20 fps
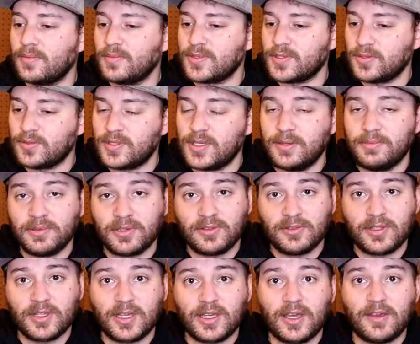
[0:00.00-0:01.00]
So
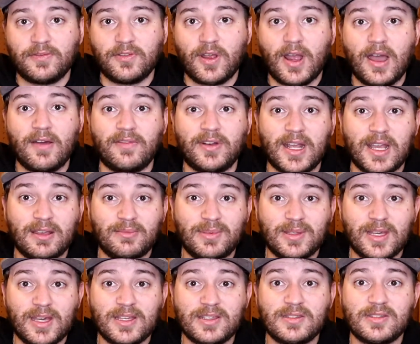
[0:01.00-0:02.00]
typically if you're having
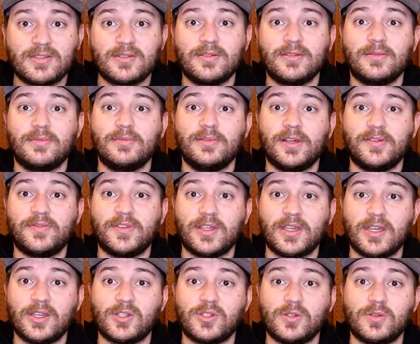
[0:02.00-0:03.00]
ABS
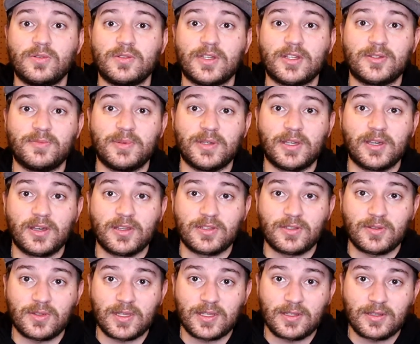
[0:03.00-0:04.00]
lifting issues, it's
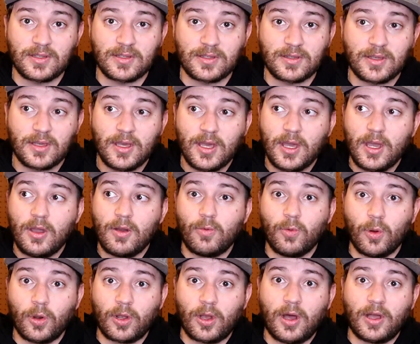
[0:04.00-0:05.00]
because you need to
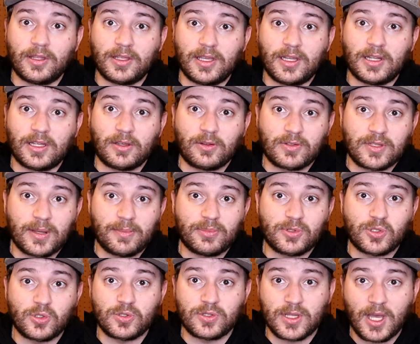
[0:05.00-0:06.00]
work on getting your
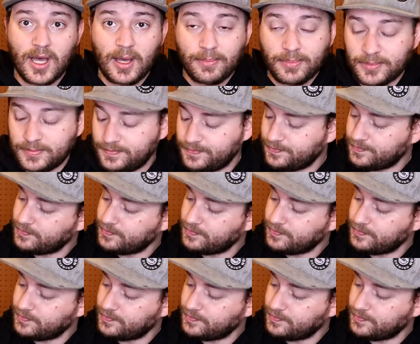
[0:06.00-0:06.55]
temperatures up.